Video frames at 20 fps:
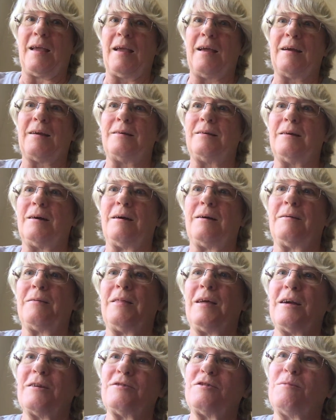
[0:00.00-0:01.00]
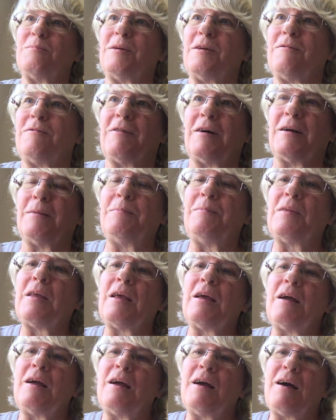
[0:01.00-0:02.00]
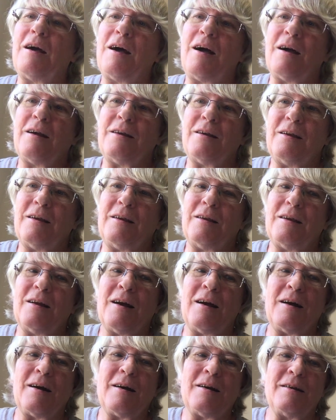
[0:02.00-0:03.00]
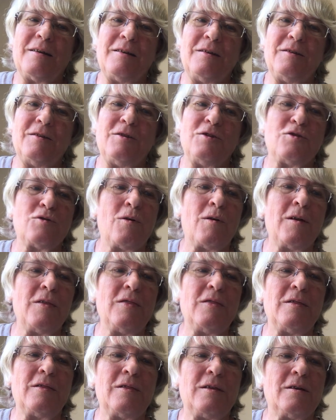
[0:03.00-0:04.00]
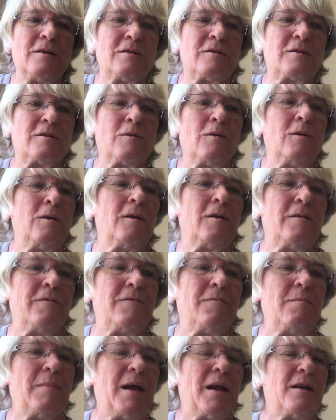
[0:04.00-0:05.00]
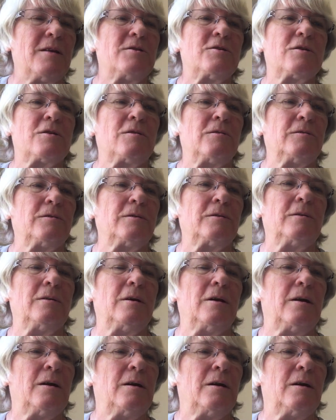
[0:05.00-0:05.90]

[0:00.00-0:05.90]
And that should be fun. I joined the School of Magical